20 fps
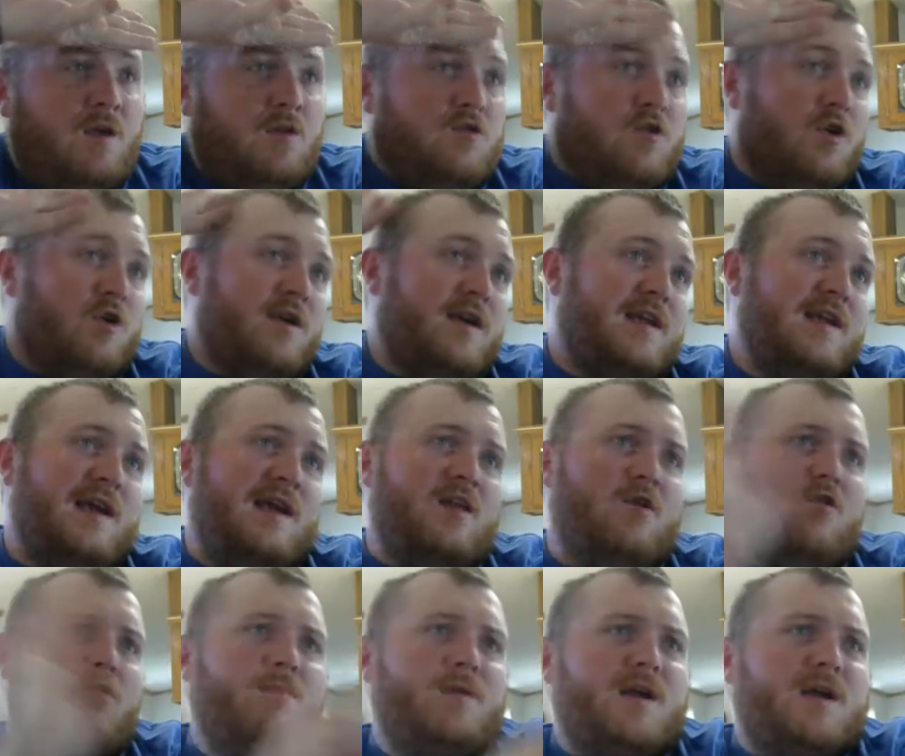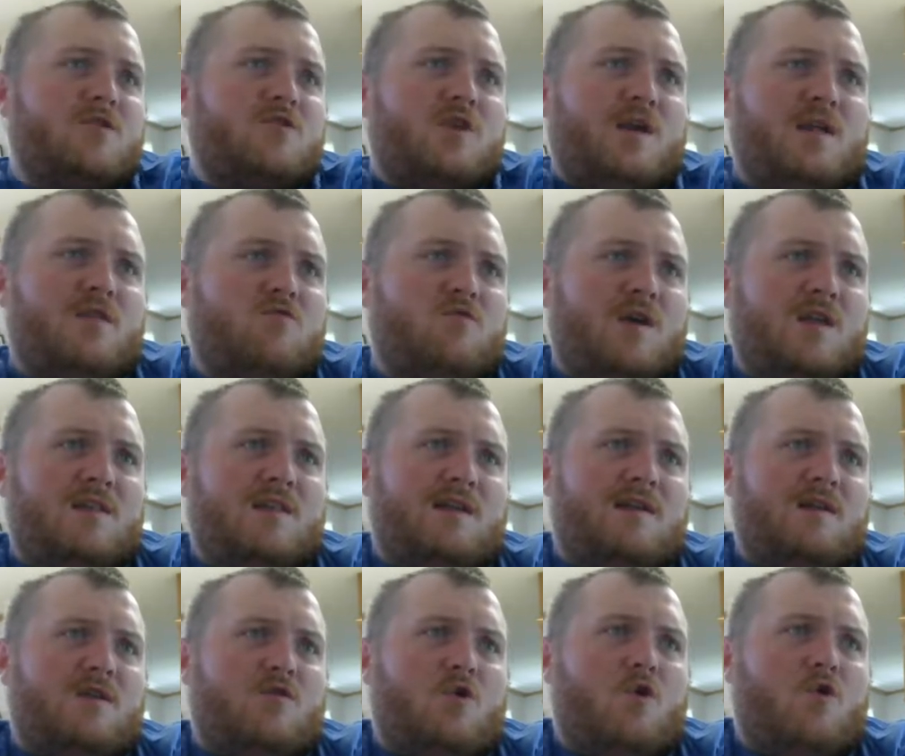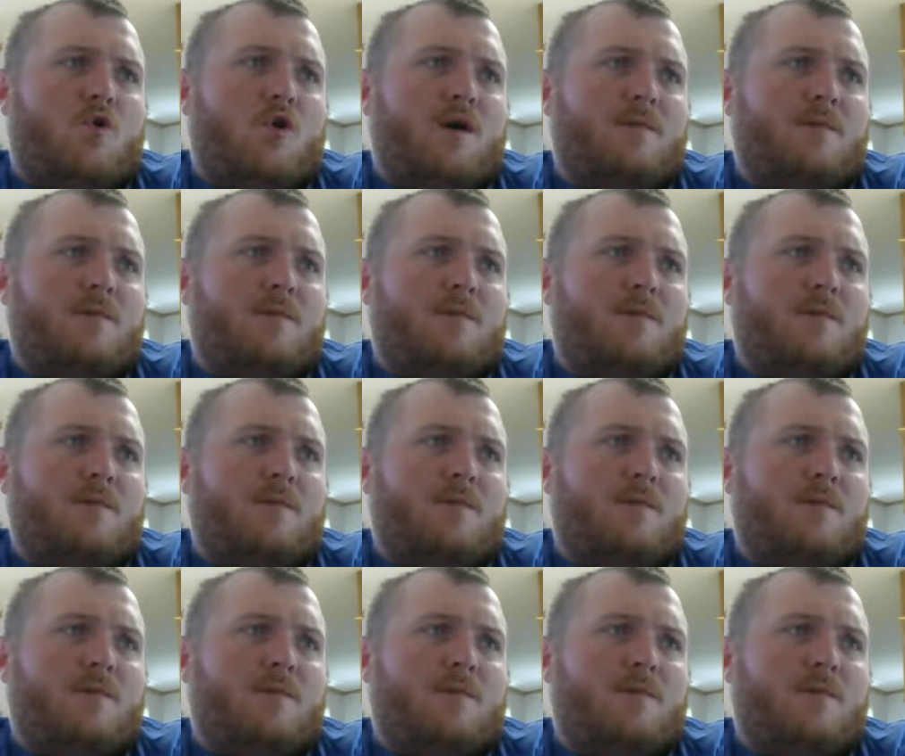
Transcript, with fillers: total Canadian oil production and strains on the low